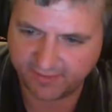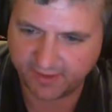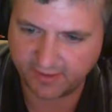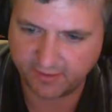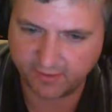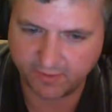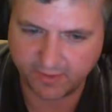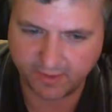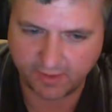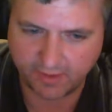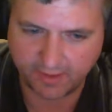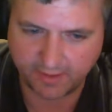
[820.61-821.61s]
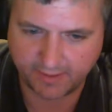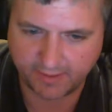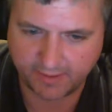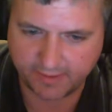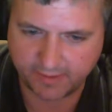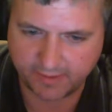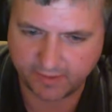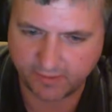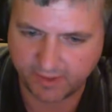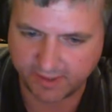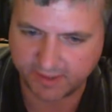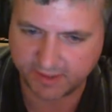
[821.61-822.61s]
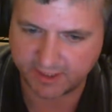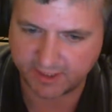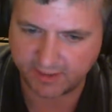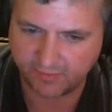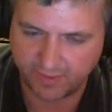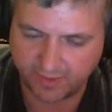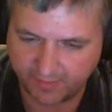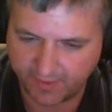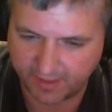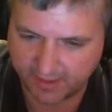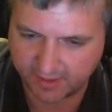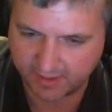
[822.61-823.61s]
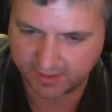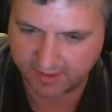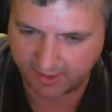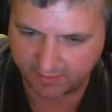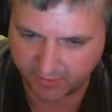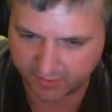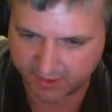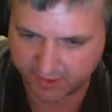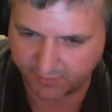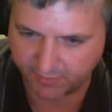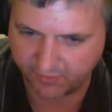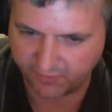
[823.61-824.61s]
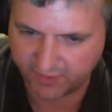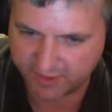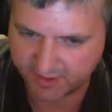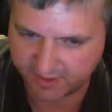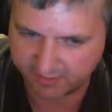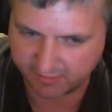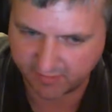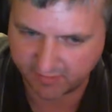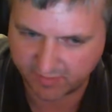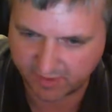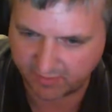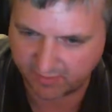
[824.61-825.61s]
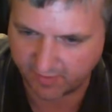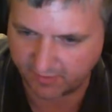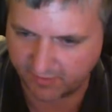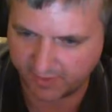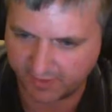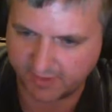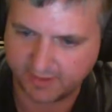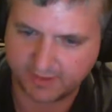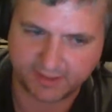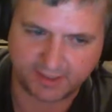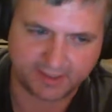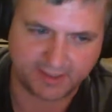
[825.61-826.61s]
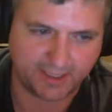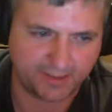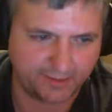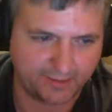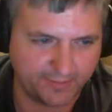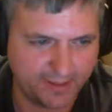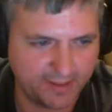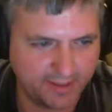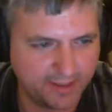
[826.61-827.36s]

I know that you did see one of the big tentpole summer movies, and thought you might want to discuss that a little bit.